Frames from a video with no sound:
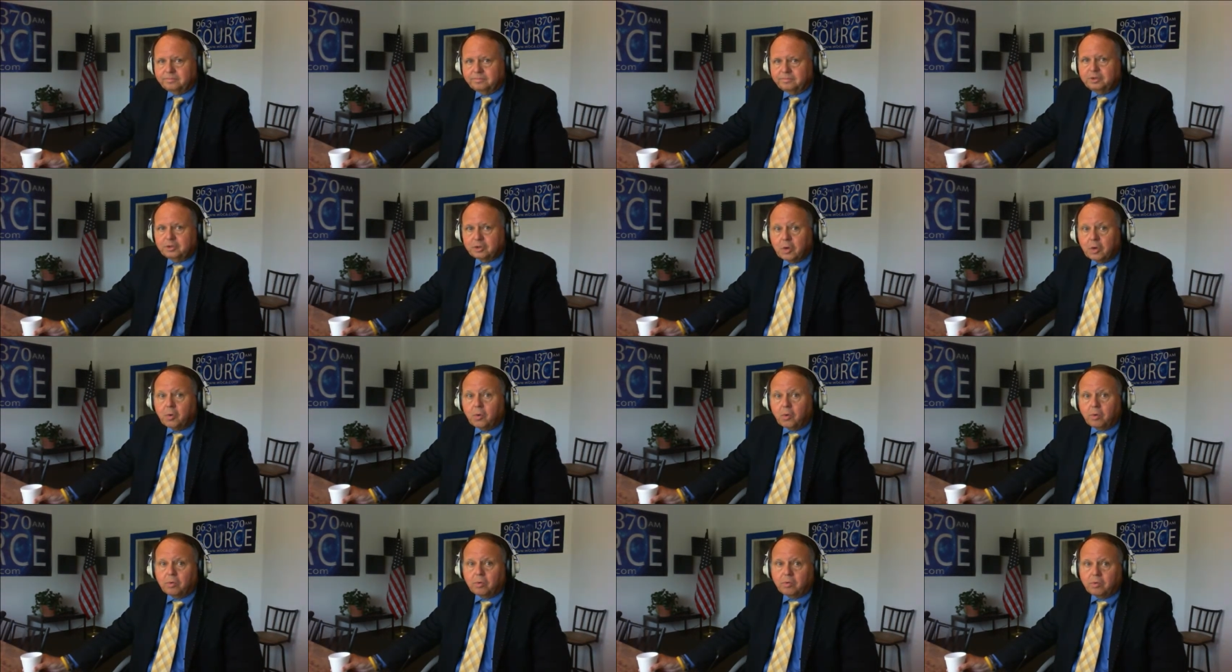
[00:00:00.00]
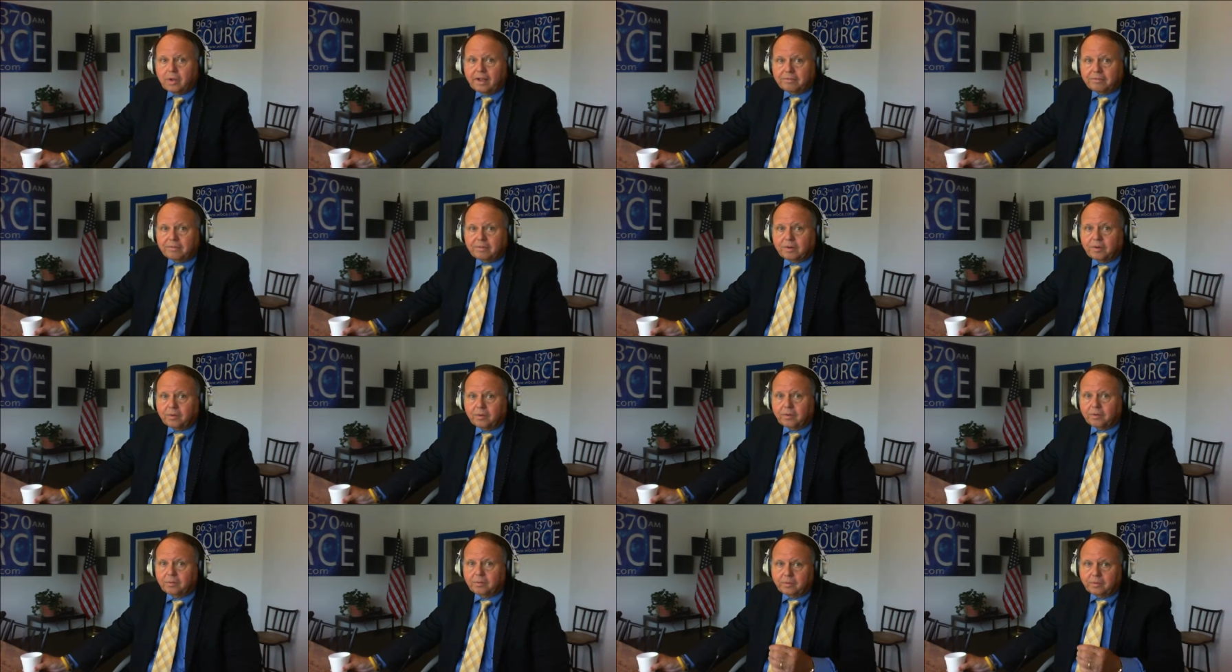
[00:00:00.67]
school, high right,
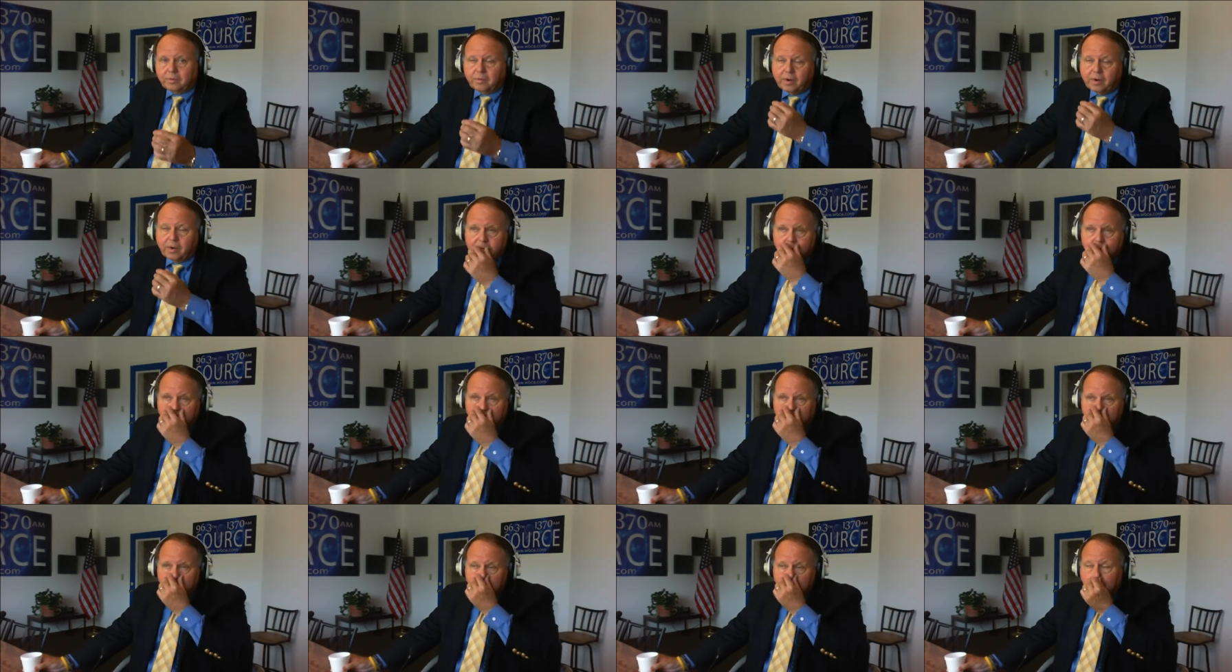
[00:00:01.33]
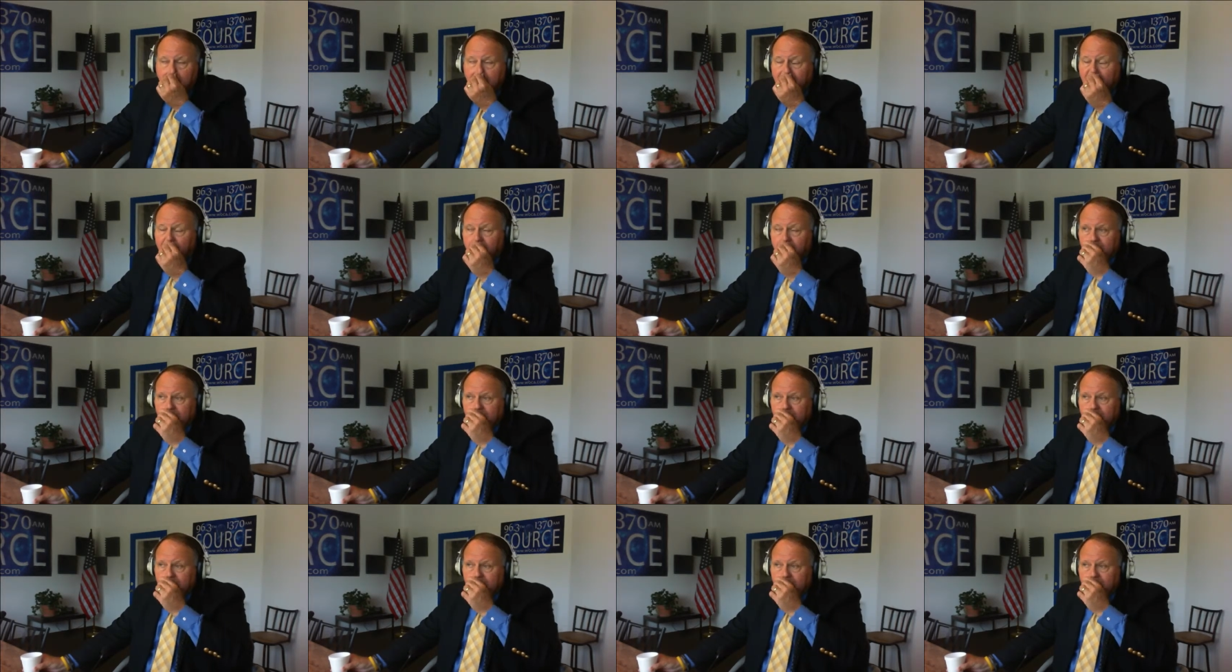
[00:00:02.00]
school, or right, grade school. Right.